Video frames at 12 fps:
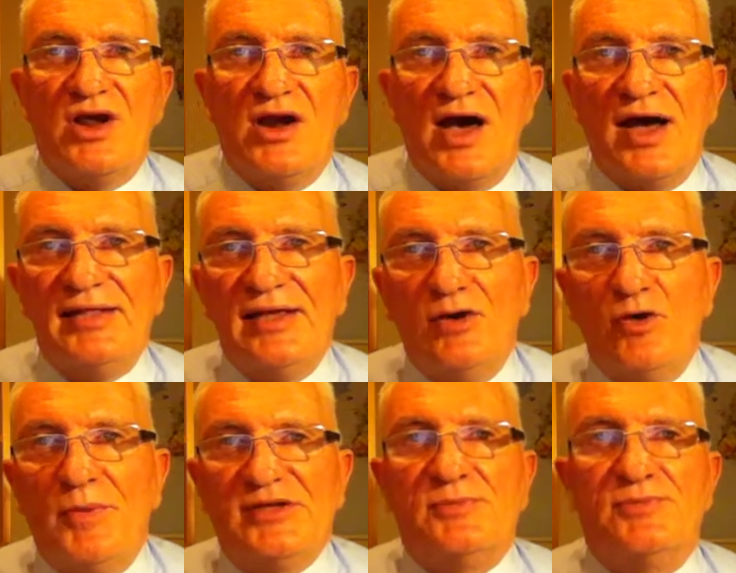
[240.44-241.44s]
realigning
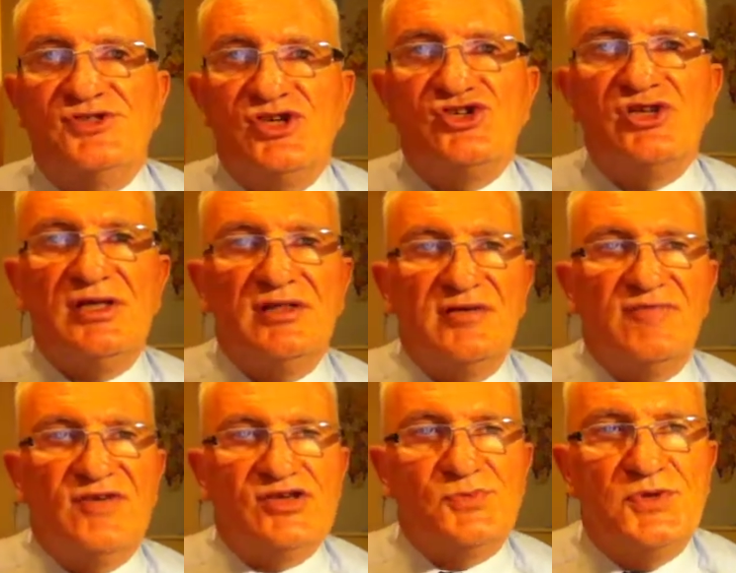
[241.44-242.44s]
or better positioning the
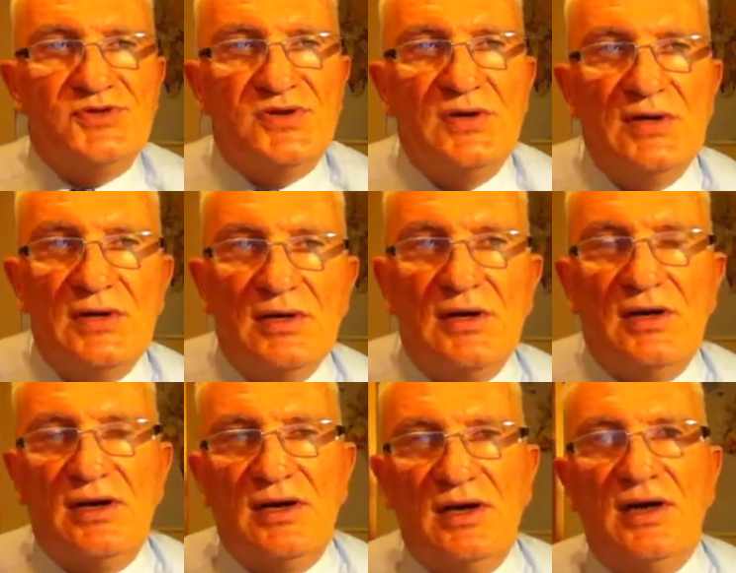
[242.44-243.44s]
investment
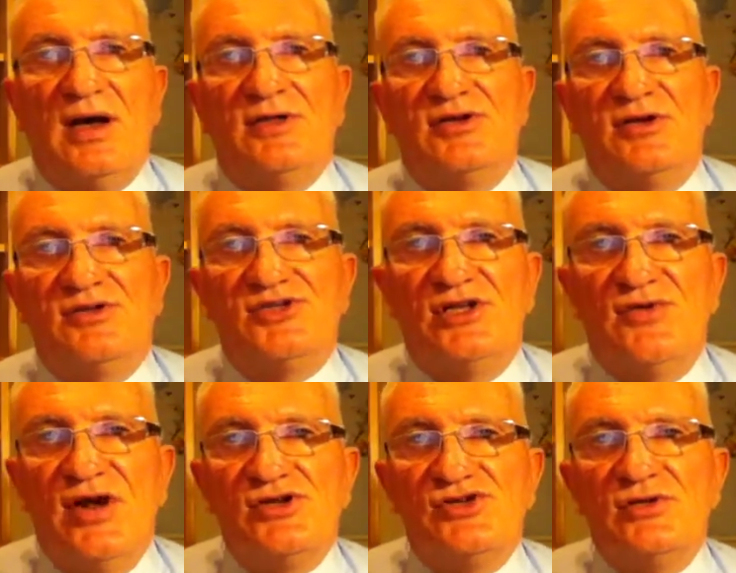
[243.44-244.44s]
under
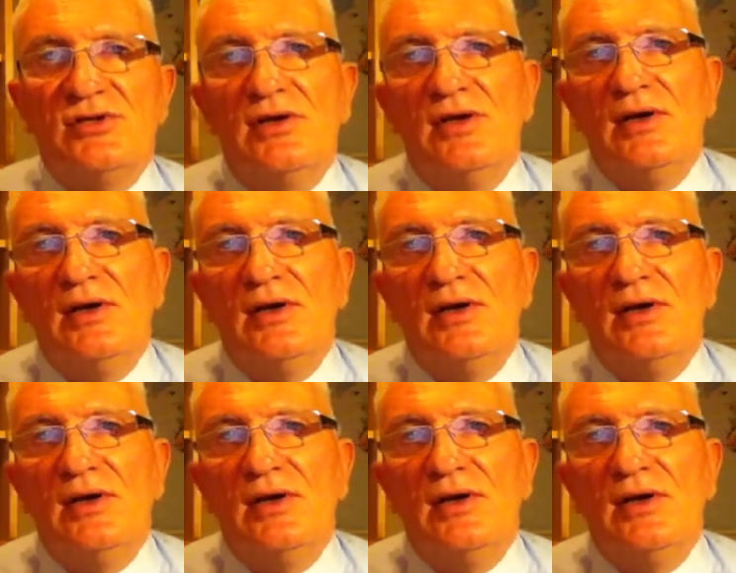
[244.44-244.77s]
consideration.